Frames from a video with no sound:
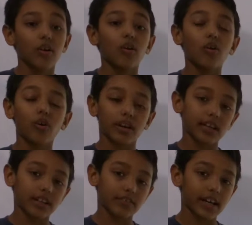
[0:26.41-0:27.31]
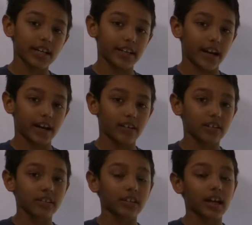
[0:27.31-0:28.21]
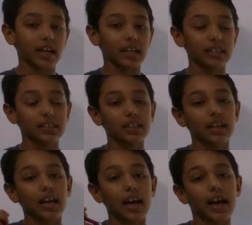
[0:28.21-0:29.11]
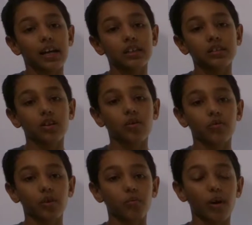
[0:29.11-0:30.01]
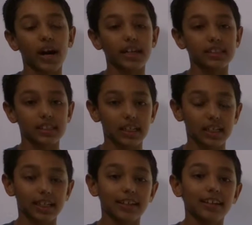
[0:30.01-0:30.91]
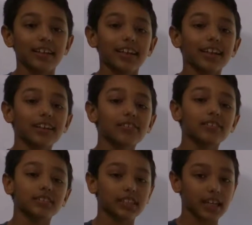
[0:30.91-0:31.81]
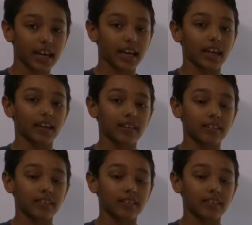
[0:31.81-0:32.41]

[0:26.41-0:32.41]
Or you can write it out as x over yz equals k.